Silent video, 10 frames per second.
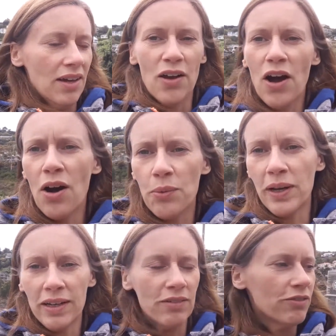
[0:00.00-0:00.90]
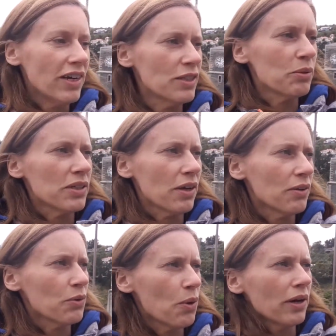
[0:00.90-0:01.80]
her heart rate rate was
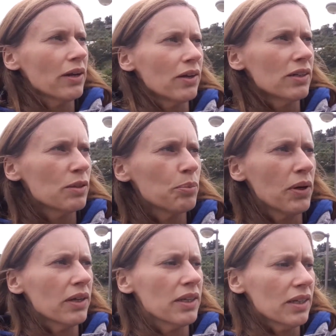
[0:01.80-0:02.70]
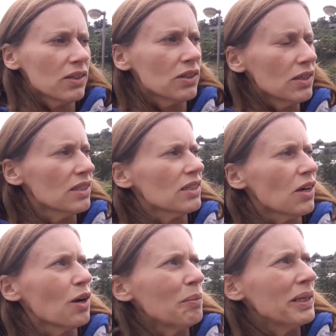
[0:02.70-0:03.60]
going quite a lot, but I think she's
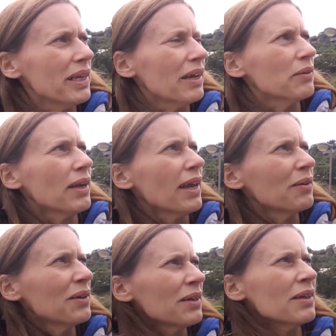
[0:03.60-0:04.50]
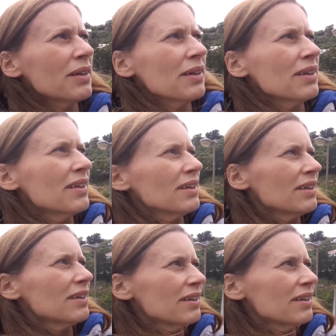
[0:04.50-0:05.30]
calming down now.